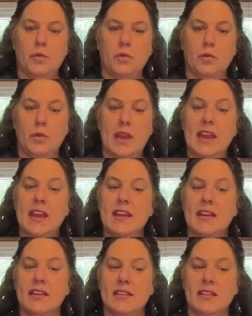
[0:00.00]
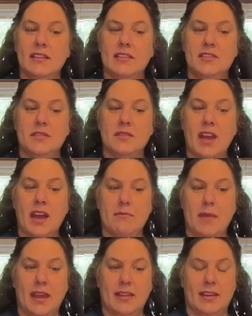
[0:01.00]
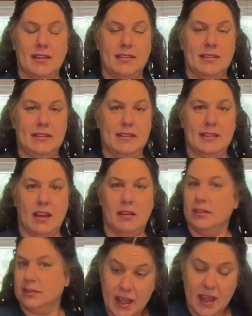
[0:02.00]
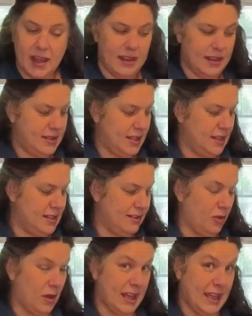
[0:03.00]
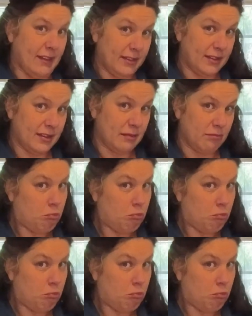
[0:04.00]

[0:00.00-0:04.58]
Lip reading: We do not make this to sell. This is for gifts,